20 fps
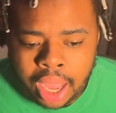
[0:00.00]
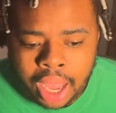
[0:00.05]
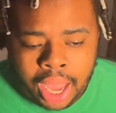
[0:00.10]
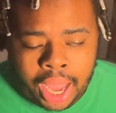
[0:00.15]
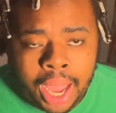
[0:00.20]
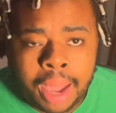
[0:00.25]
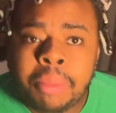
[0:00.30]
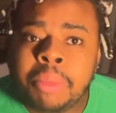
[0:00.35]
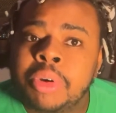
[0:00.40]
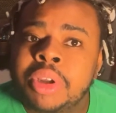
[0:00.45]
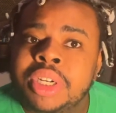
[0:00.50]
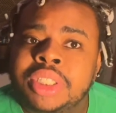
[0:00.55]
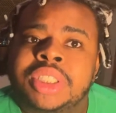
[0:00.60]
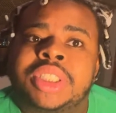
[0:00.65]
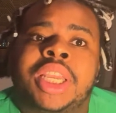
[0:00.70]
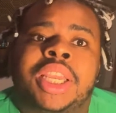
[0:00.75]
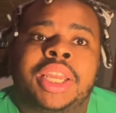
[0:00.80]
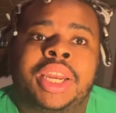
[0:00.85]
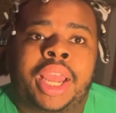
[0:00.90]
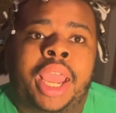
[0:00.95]
I'm going to
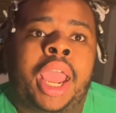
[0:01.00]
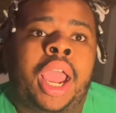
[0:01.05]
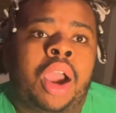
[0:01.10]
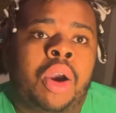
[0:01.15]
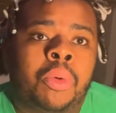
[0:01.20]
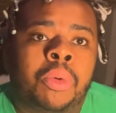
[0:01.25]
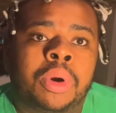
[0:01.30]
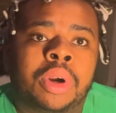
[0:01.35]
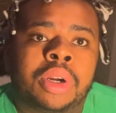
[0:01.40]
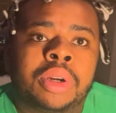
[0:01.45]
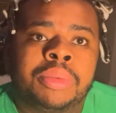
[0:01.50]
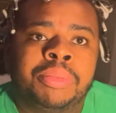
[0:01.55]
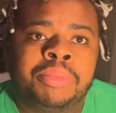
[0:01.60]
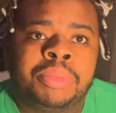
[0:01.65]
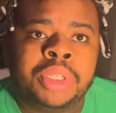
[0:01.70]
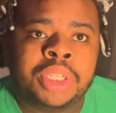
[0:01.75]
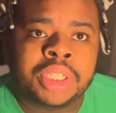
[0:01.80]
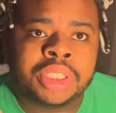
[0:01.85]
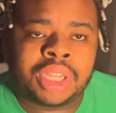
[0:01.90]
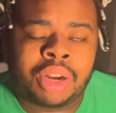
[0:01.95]
say an hour,
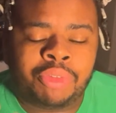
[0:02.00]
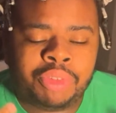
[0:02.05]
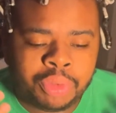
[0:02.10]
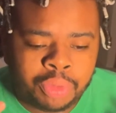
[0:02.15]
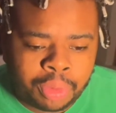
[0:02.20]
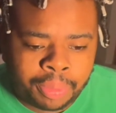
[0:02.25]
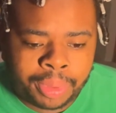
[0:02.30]
because I really want